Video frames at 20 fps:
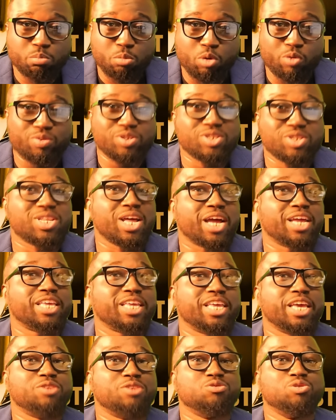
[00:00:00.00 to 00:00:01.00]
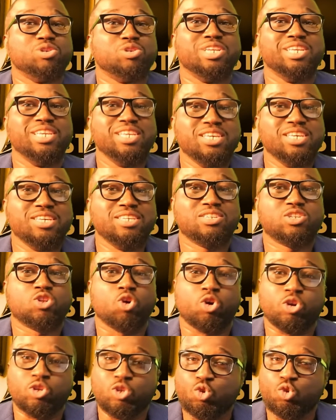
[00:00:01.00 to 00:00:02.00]
movies that get released
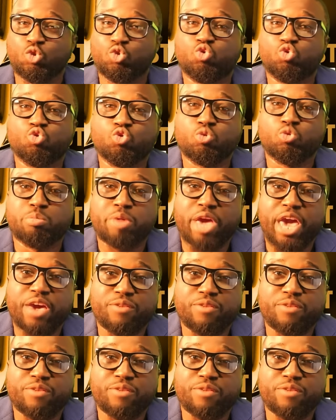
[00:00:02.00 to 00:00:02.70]
on YouTube